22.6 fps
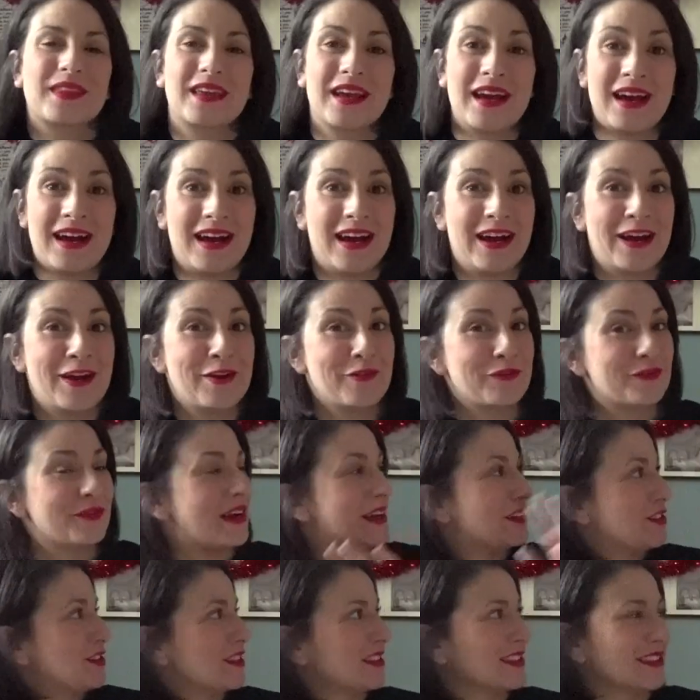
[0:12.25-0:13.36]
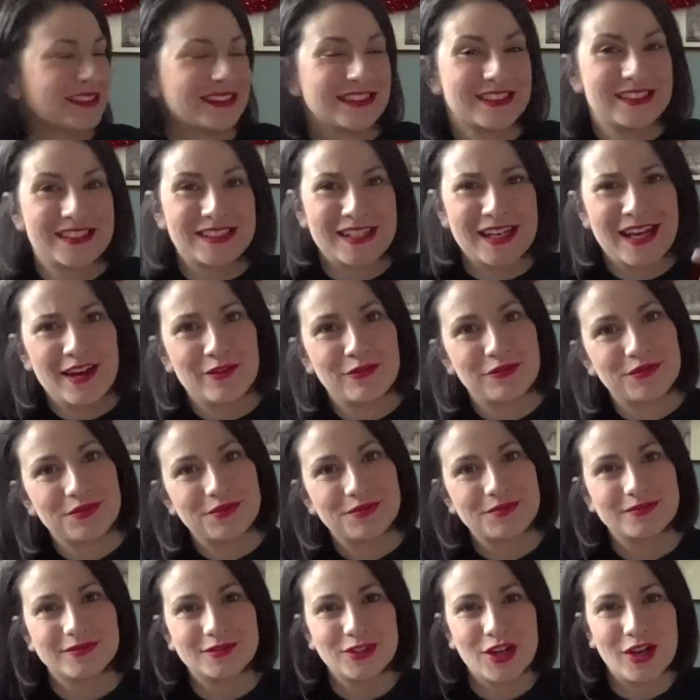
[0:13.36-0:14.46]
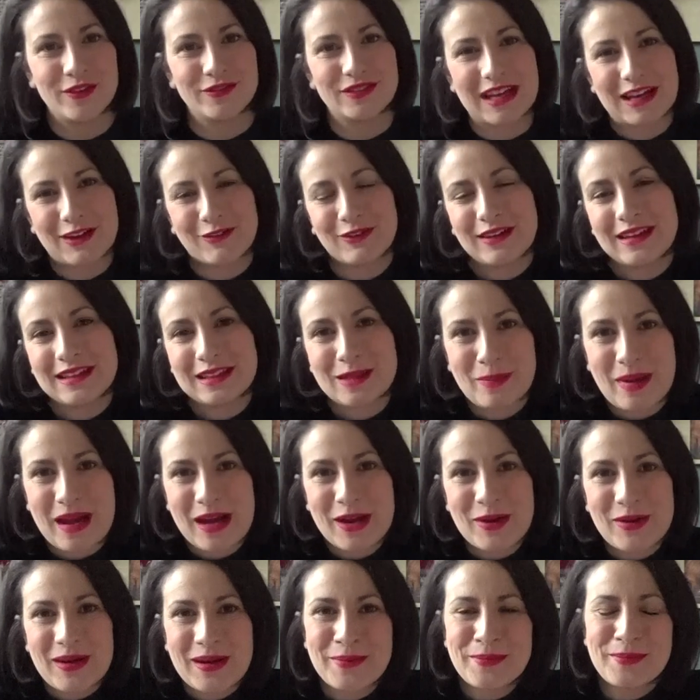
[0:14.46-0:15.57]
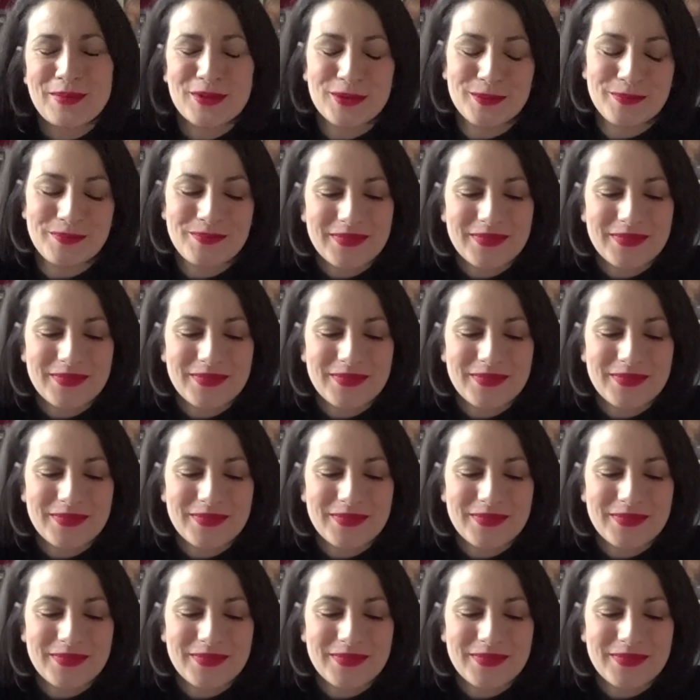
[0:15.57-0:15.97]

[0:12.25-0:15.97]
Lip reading: I have, as you can see, I've sort of decorated the background, but